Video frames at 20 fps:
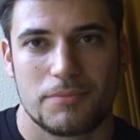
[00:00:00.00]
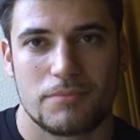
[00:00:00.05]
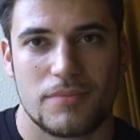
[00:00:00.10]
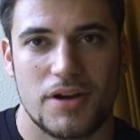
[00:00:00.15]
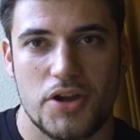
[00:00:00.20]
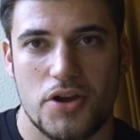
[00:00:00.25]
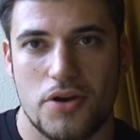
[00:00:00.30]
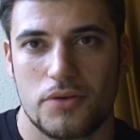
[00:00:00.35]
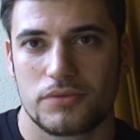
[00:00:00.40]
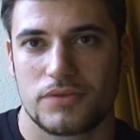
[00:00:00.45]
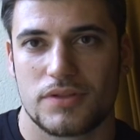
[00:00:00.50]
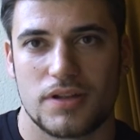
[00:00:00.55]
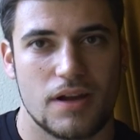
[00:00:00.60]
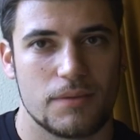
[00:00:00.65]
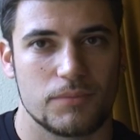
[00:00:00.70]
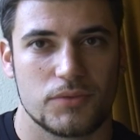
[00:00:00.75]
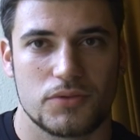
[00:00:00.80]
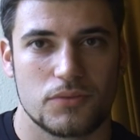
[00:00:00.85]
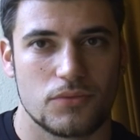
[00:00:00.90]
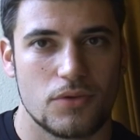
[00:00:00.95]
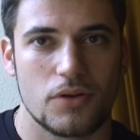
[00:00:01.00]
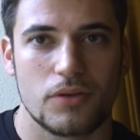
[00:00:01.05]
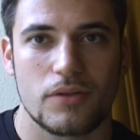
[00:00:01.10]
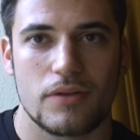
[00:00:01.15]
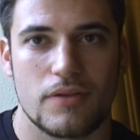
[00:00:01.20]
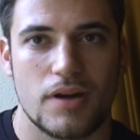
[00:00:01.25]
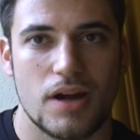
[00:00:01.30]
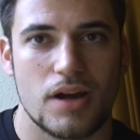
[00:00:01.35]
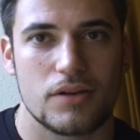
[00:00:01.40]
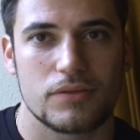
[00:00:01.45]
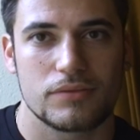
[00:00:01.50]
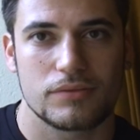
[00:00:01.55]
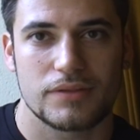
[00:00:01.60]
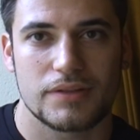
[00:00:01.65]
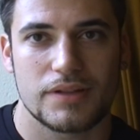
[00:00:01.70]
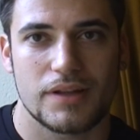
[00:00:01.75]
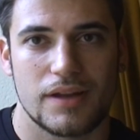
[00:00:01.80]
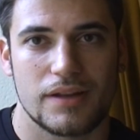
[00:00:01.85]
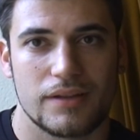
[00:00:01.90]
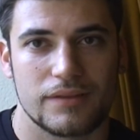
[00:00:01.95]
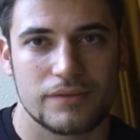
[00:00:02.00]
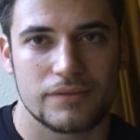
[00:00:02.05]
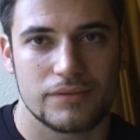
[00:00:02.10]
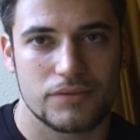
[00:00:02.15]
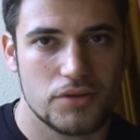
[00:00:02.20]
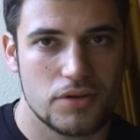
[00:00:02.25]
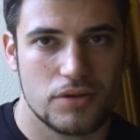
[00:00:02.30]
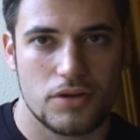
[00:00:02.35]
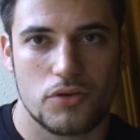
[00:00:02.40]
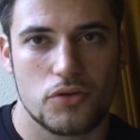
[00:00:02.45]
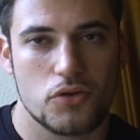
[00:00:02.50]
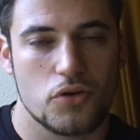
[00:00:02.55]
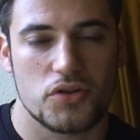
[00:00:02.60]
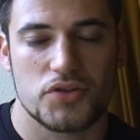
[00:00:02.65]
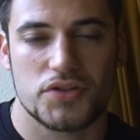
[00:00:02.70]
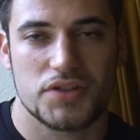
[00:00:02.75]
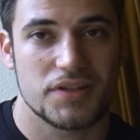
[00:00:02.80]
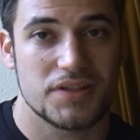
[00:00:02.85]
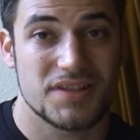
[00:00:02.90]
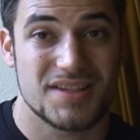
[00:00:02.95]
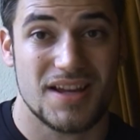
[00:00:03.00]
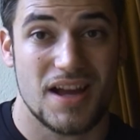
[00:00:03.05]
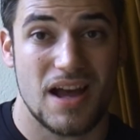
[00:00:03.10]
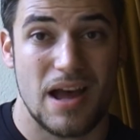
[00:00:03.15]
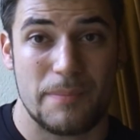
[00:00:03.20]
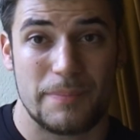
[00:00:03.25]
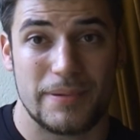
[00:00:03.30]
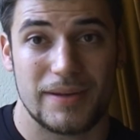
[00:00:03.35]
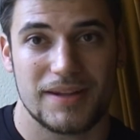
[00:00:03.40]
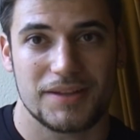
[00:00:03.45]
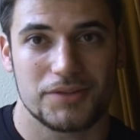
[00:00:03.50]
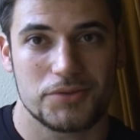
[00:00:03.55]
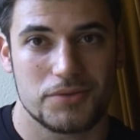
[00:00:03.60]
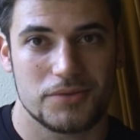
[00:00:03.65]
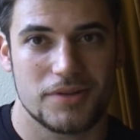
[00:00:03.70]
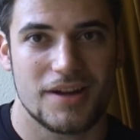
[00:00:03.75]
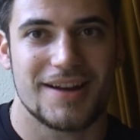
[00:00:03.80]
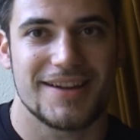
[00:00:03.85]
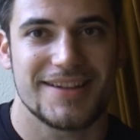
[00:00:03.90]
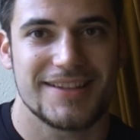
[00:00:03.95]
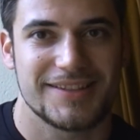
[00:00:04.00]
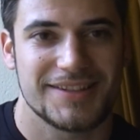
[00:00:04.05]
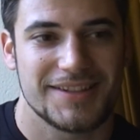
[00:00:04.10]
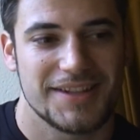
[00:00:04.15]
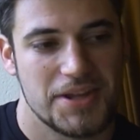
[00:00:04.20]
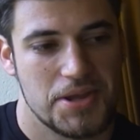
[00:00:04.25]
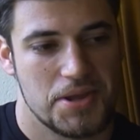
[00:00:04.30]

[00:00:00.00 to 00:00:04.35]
my own time to walk around and you know concerts are happening tonight